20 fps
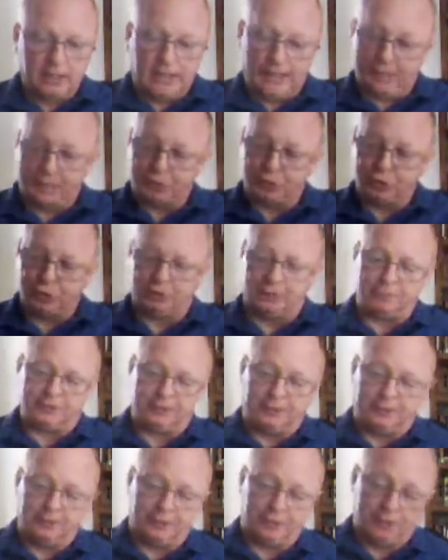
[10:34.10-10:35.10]
And then
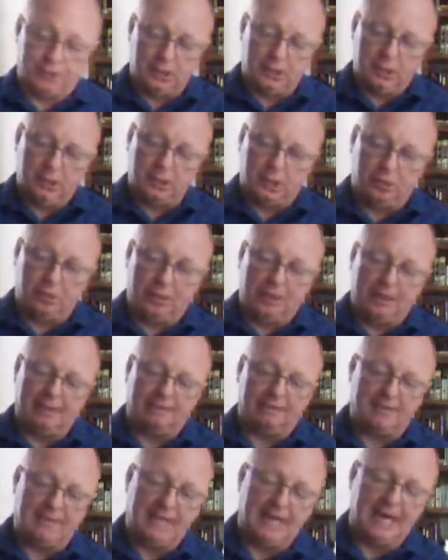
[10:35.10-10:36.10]
surface errors. You
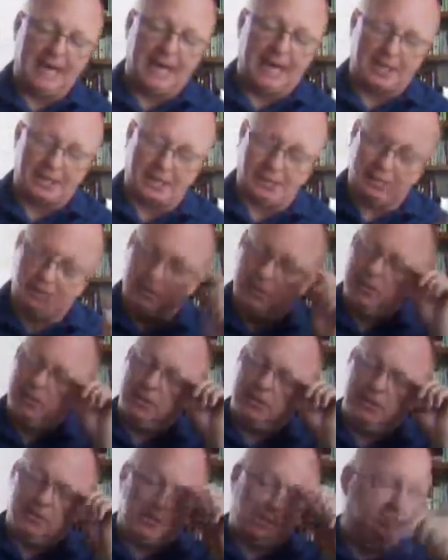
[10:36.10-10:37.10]
have got
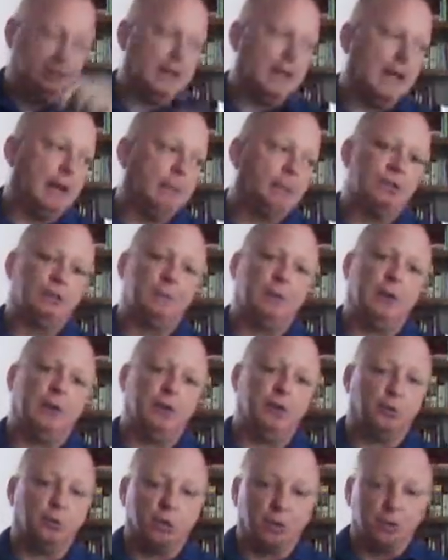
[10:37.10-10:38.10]
to be able to
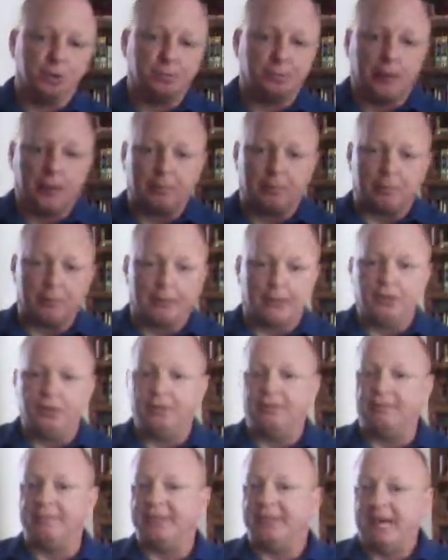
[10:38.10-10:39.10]
spell your words properly.
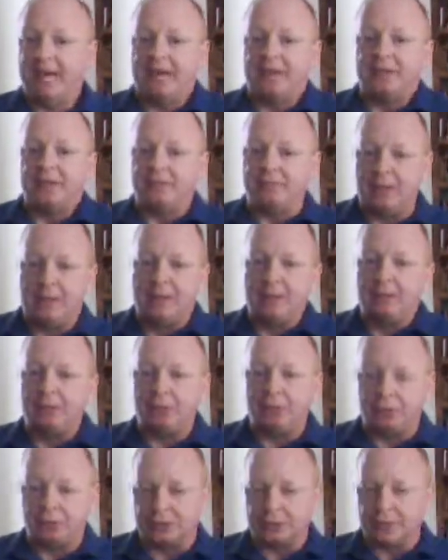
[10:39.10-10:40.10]
You have got to be able
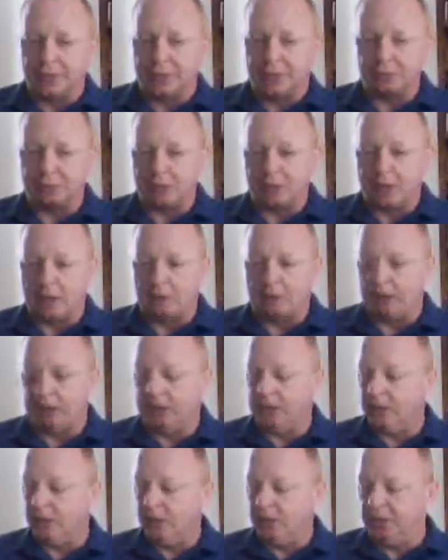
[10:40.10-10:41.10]
to use commas
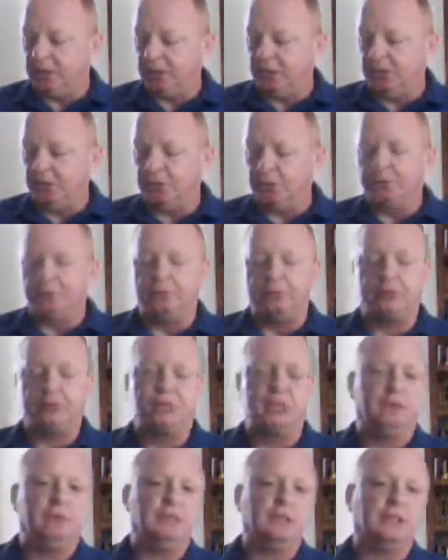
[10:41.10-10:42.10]
properly. Your
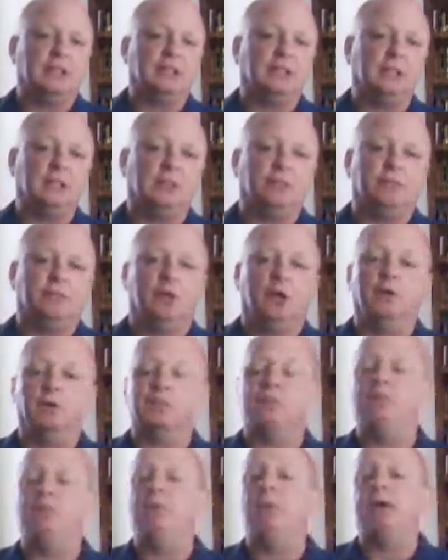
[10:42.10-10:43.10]
subjects and your
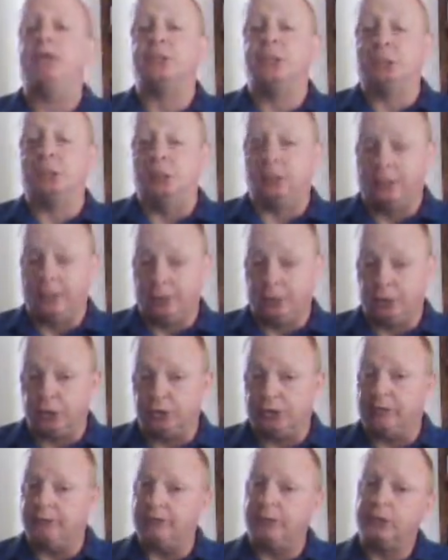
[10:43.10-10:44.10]
verbs must agree. Your
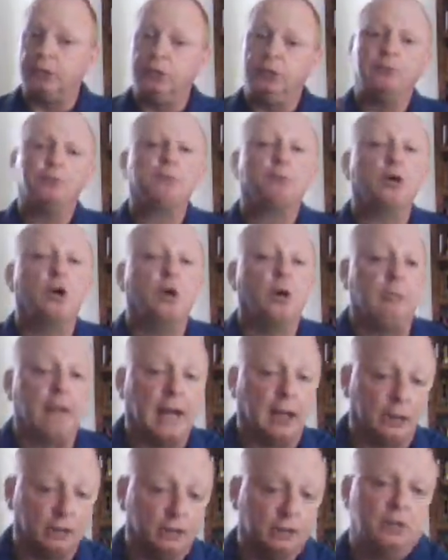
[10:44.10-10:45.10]
subjects and your
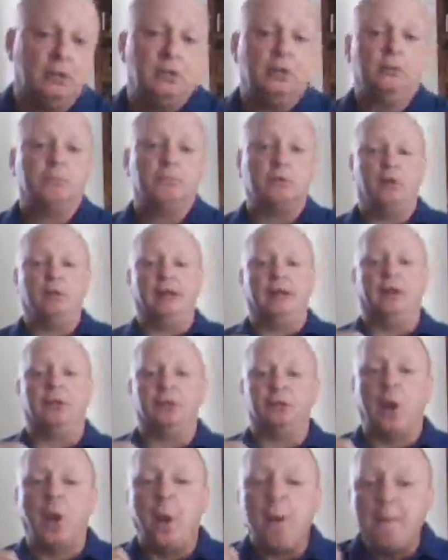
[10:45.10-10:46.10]

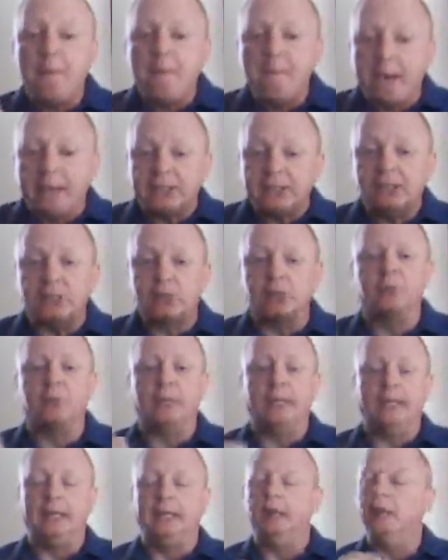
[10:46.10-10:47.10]
pronouns must
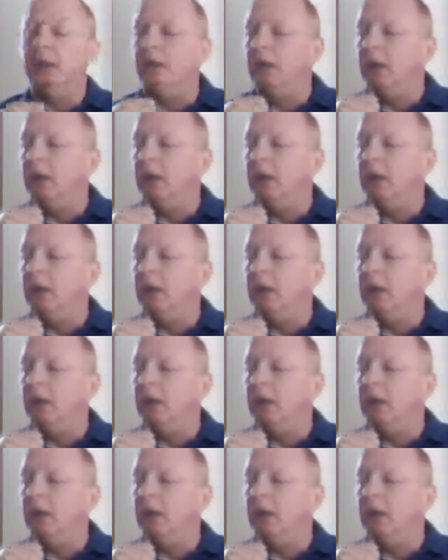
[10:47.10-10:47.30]
agree.